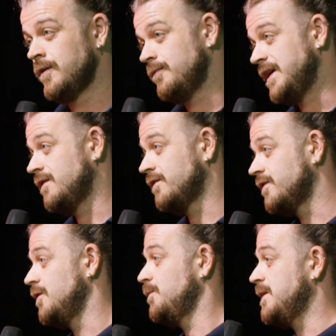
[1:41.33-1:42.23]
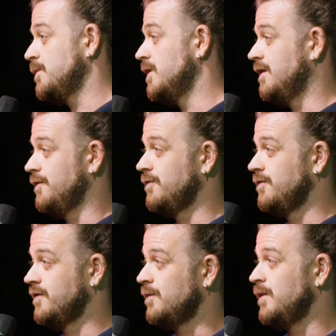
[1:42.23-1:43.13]
means that people have
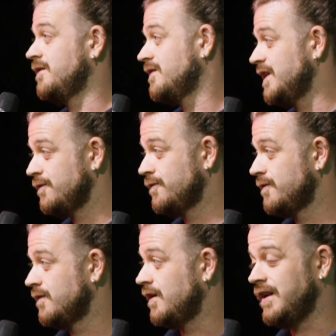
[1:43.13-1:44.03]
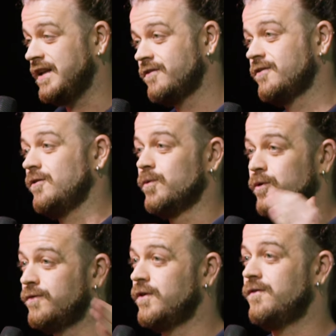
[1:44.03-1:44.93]
somewhere safe, at least a
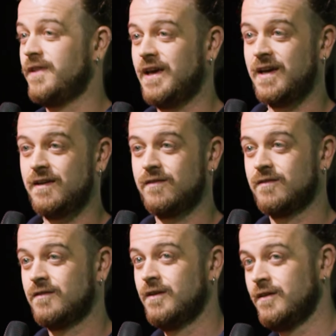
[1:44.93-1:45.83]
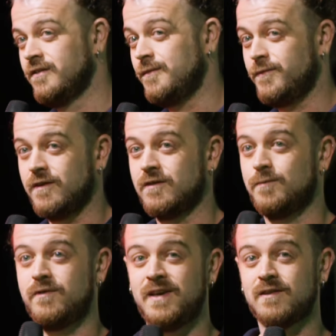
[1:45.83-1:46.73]
roof over their heads, something to
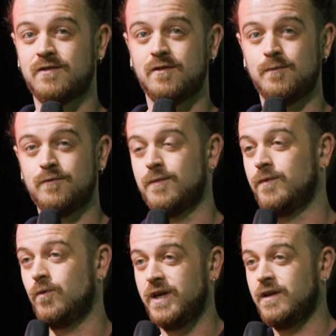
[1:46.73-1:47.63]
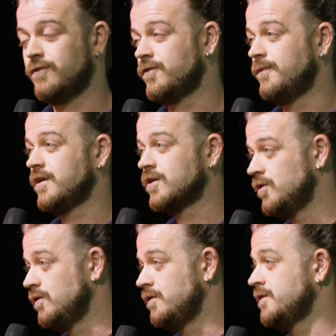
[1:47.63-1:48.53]
protect them from the wind, from the
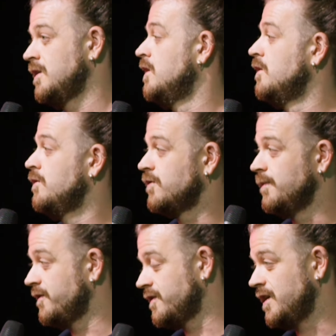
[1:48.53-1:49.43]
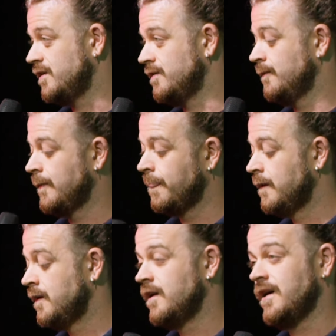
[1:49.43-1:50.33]
cold, from the sun.
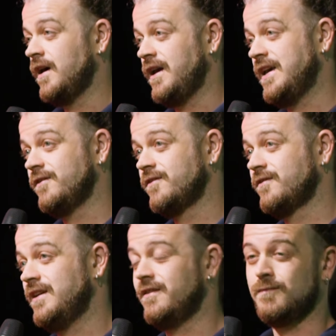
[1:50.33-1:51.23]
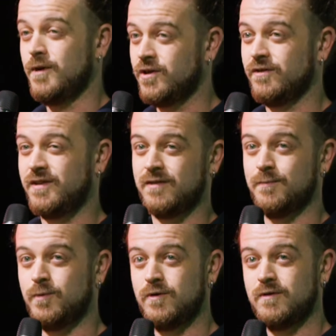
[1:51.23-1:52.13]
It's emergency
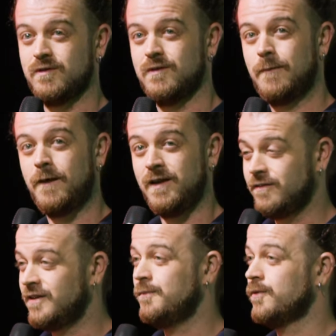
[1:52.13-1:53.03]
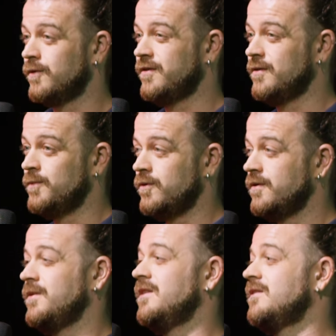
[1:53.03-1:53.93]
support, and it's temporary
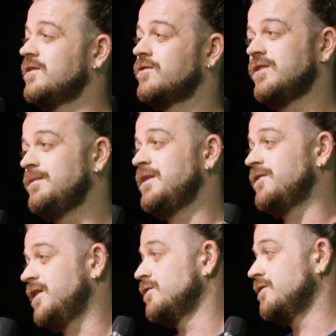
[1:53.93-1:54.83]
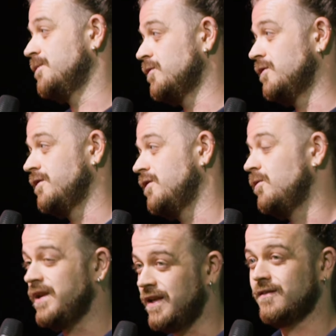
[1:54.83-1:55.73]
support, but it's extremely vital support that
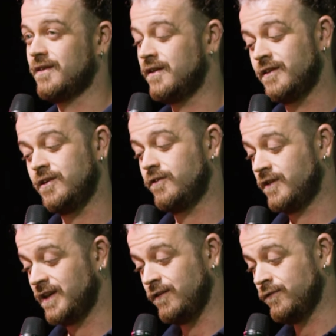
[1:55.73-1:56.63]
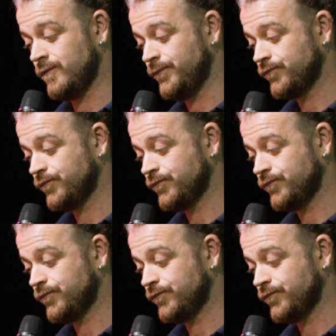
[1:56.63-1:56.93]
we need to continue to give.